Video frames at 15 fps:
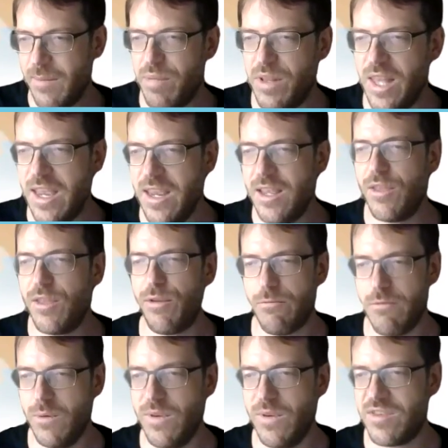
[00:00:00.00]
Like, playing
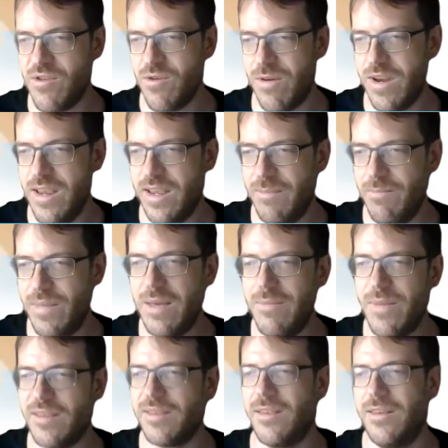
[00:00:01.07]
through a story can be
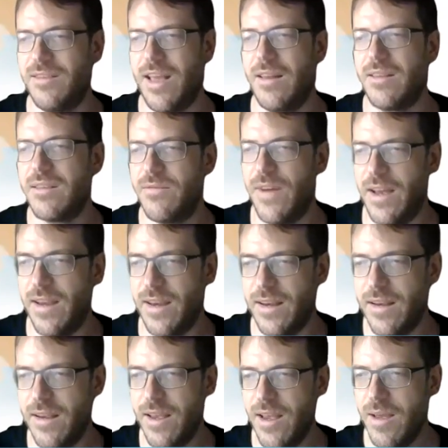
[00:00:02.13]
immensely
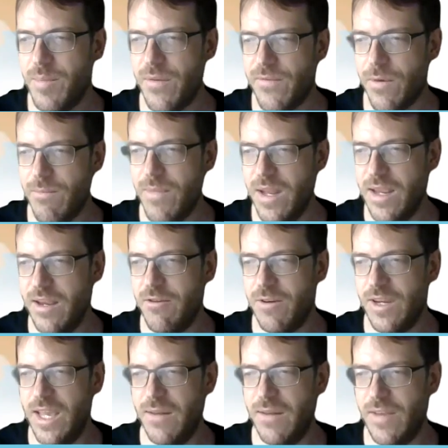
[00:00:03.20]
satisfying, but for many
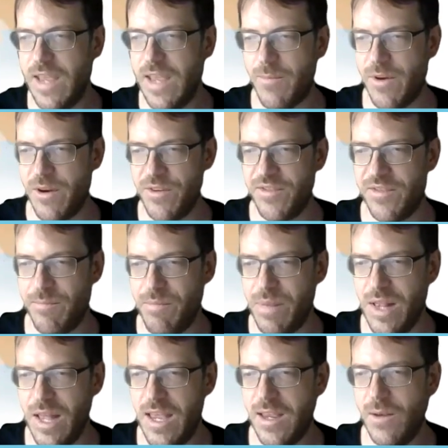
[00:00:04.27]
creative gamers,
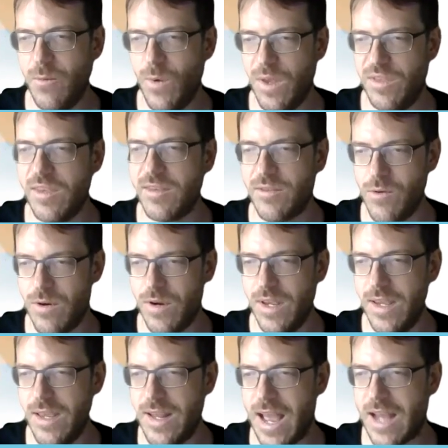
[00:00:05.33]
playing with the
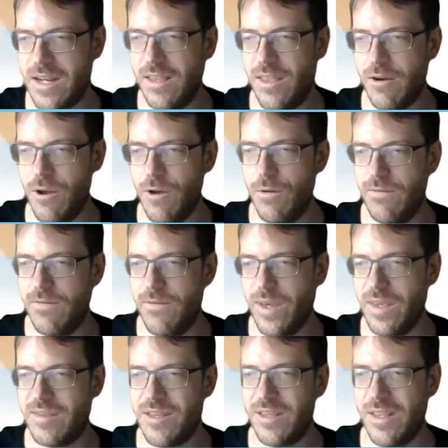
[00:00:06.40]
story and adding their own
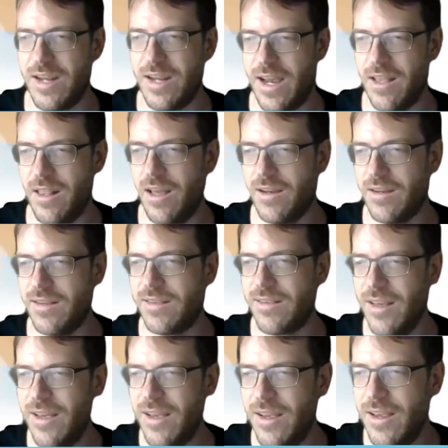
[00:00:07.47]
voice to the
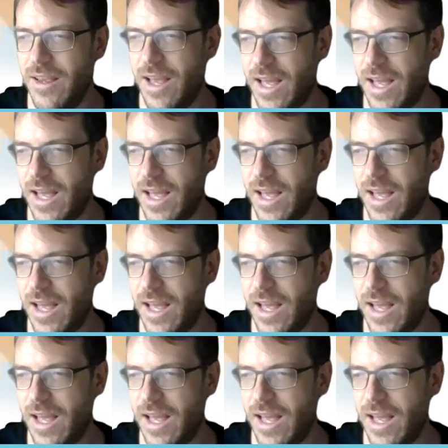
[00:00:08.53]
dialogues,